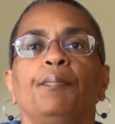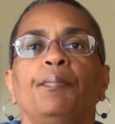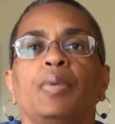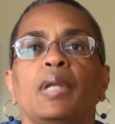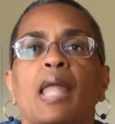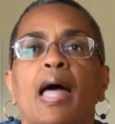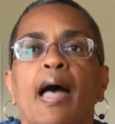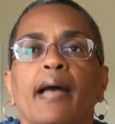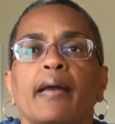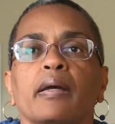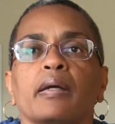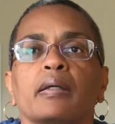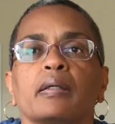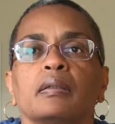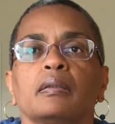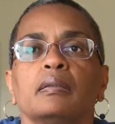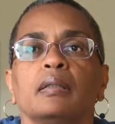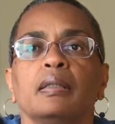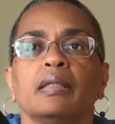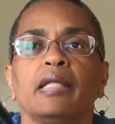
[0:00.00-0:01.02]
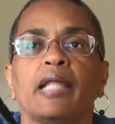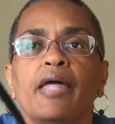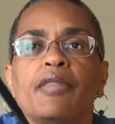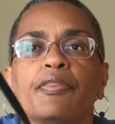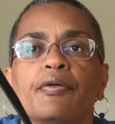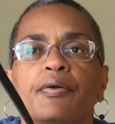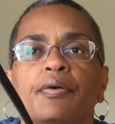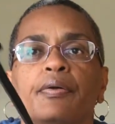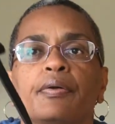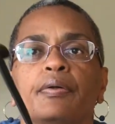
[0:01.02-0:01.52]
black
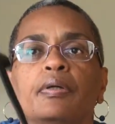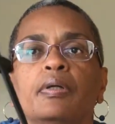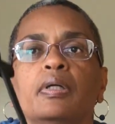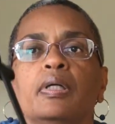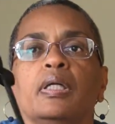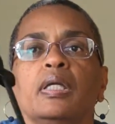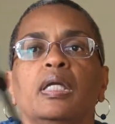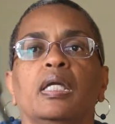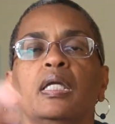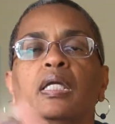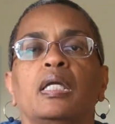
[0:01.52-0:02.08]
leather key